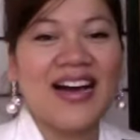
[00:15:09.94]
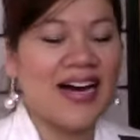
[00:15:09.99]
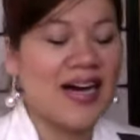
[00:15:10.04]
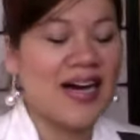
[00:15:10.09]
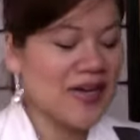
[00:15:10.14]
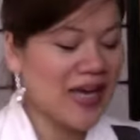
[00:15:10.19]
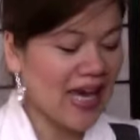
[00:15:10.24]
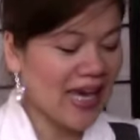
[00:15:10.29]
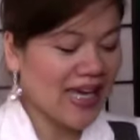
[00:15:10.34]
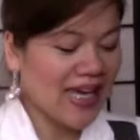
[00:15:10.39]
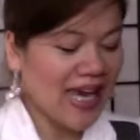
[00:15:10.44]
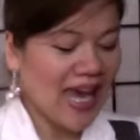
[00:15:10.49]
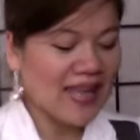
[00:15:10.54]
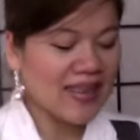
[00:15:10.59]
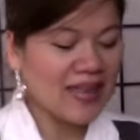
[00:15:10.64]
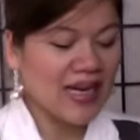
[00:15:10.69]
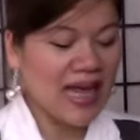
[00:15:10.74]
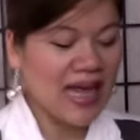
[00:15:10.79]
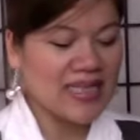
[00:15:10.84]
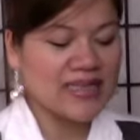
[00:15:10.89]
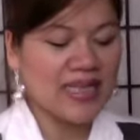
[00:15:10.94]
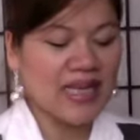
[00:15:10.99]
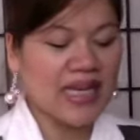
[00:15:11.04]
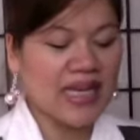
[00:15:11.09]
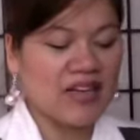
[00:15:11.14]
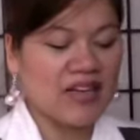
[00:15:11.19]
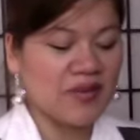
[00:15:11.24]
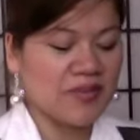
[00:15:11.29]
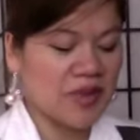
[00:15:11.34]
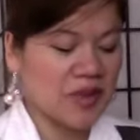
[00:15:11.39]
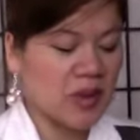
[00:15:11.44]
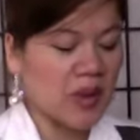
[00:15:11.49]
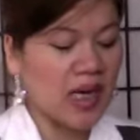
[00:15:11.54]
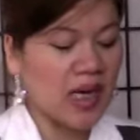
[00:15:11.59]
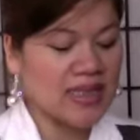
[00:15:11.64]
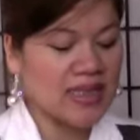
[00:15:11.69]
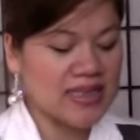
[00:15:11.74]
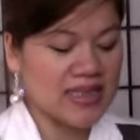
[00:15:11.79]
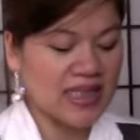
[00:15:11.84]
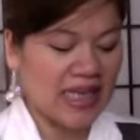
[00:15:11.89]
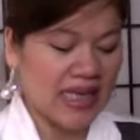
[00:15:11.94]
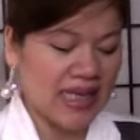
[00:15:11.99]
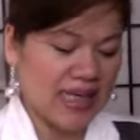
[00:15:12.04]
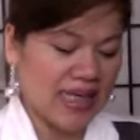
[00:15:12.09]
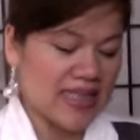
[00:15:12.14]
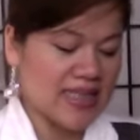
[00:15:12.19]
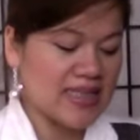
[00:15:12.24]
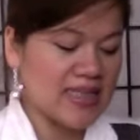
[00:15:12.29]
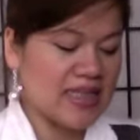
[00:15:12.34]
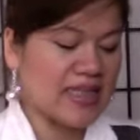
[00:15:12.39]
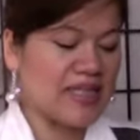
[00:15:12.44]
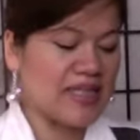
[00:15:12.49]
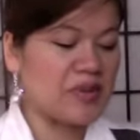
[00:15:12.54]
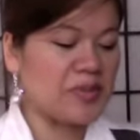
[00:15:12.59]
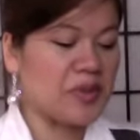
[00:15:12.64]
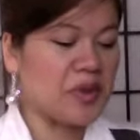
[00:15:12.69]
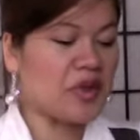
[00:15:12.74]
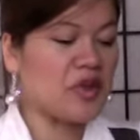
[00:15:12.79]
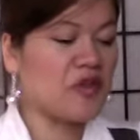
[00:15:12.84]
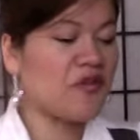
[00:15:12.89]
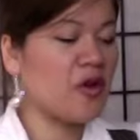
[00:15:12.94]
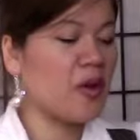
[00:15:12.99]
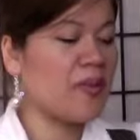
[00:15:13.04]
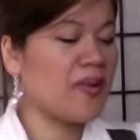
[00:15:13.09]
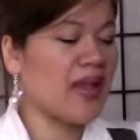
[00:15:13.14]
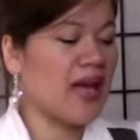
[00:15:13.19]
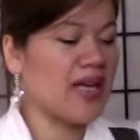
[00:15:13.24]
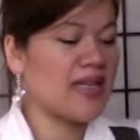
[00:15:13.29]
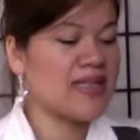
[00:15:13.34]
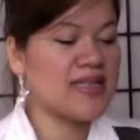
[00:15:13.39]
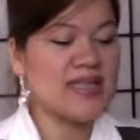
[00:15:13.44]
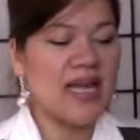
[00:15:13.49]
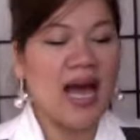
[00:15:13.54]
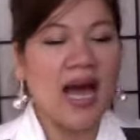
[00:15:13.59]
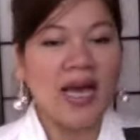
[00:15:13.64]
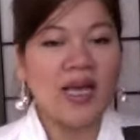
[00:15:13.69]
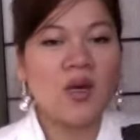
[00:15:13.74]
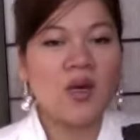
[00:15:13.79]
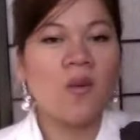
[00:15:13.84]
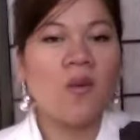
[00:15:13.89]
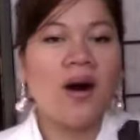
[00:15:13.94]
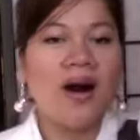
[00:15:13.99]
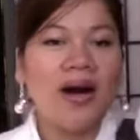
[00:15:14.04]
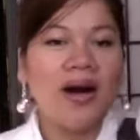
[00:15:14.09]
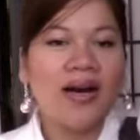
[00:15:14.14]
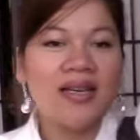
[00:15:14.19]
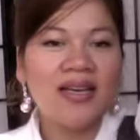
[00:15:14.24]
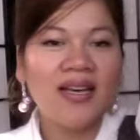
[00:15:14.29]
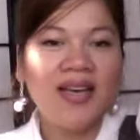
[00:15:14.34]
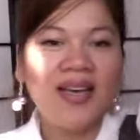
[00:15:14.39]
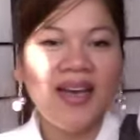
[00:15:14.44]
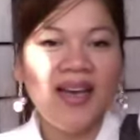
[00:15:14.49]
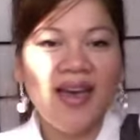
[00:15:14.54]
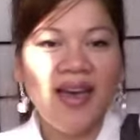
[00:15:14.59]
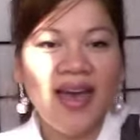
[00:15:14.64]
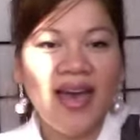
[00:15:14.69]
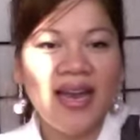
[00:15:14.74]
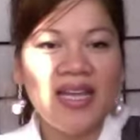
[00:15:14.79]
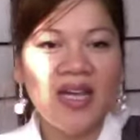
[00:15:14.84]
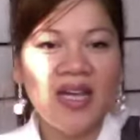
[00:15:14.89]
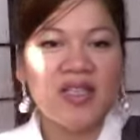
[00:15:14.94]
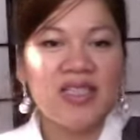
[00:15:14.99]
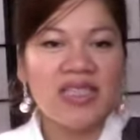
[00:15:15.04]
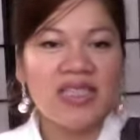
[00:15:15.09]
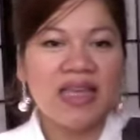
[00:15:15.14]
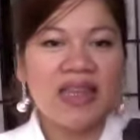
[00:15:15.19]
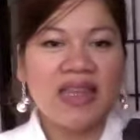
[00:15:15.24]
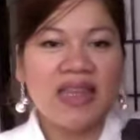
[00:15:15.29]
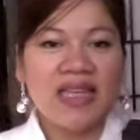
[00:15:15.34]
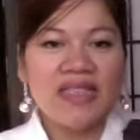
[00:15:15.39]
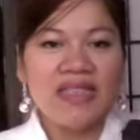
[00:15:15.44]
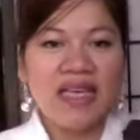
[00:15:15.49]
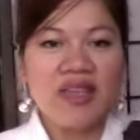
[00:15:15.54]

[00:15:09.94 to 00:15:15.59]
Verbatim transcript: Okay, and the last thing I got from Nuance is this beautiful Blends Eye Quad, and it looks like this.